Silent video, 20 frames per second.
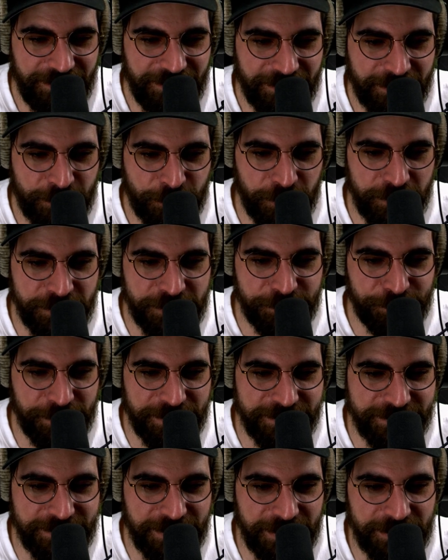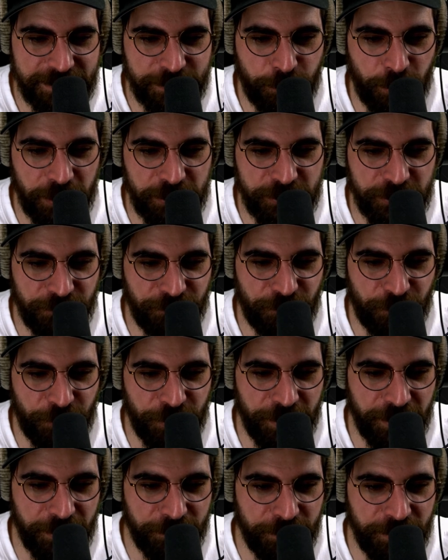Crispy says, question for
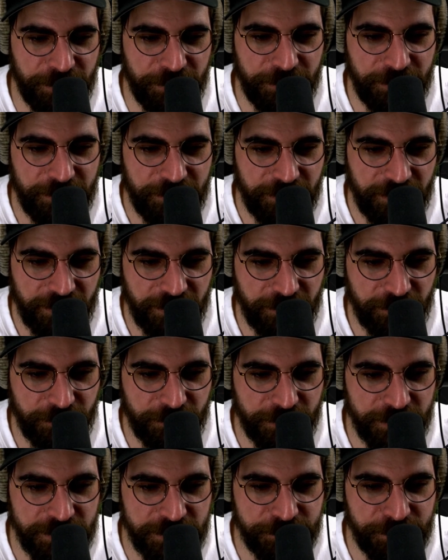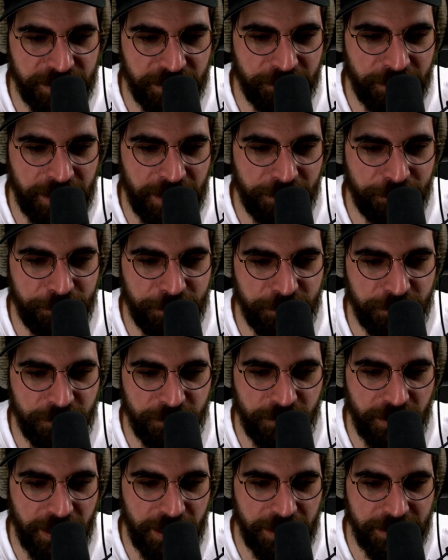you, Almir. Thank you, Crispy. I'm happy
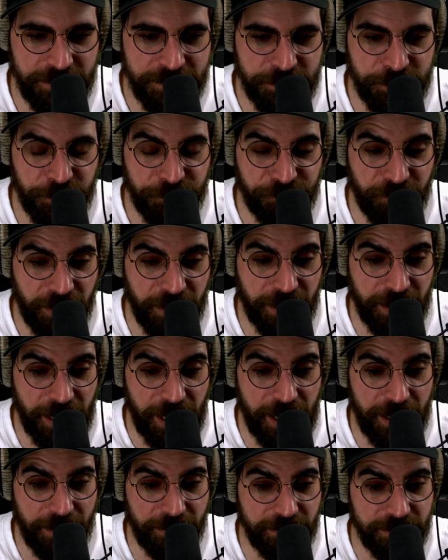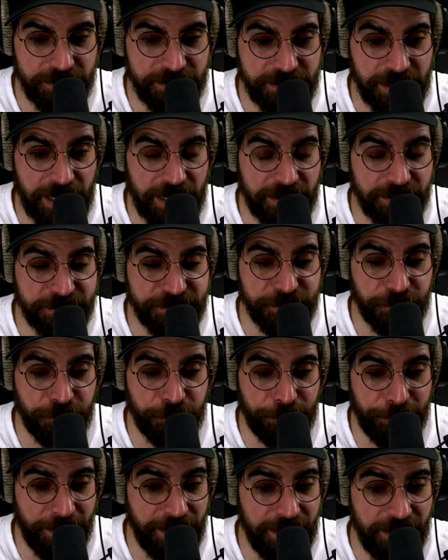to answer if I can. Stance on
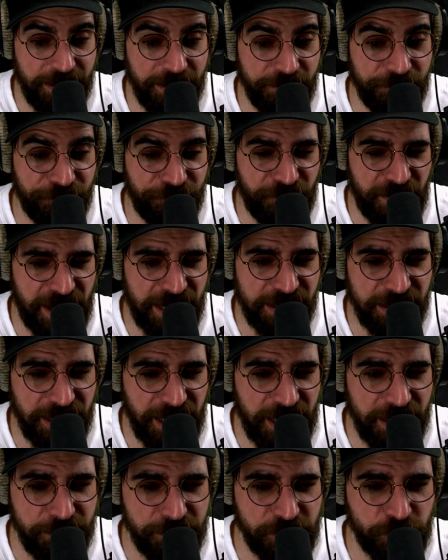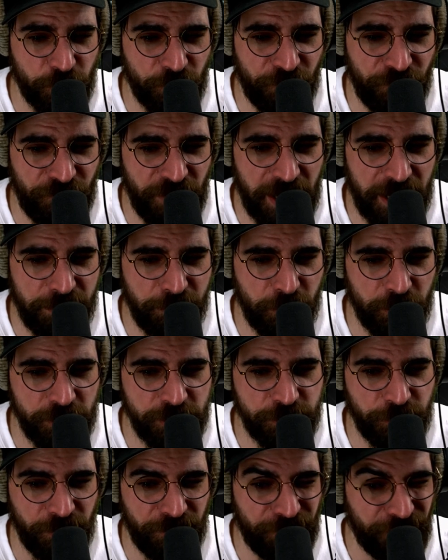Payday fan games or fan
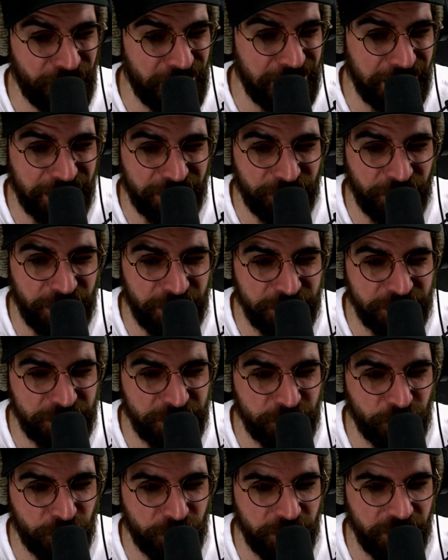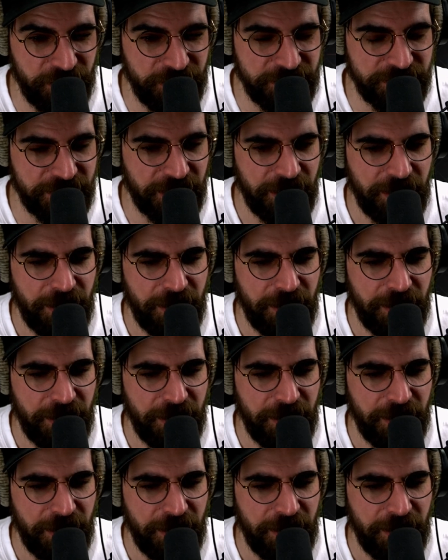mods with fan-created stories?